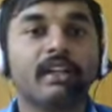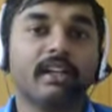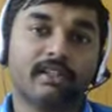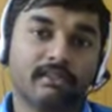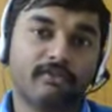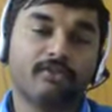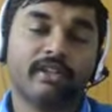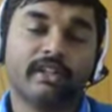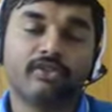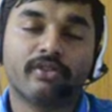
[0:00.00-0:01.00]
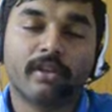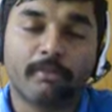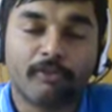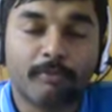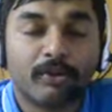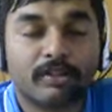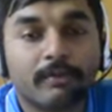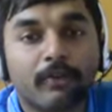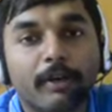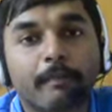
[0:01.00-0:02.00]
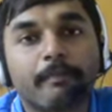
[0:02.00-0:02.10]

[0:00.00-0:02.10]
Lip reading: as the number of balls, right?